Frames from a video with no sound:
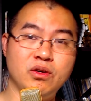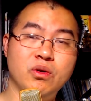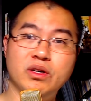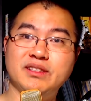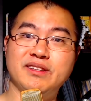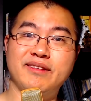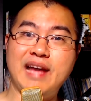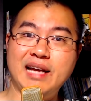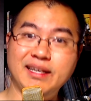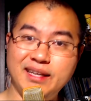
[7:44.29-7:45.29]
Of course,
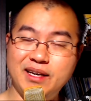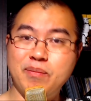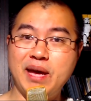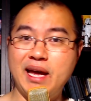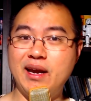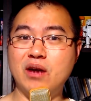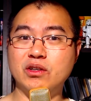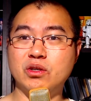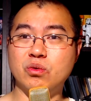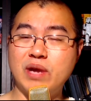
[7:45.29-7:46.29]
that didn't pan
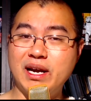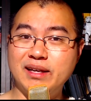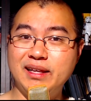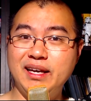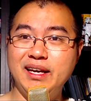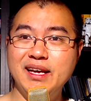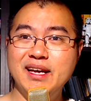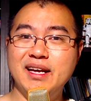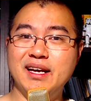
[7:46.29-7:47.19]
out correctly.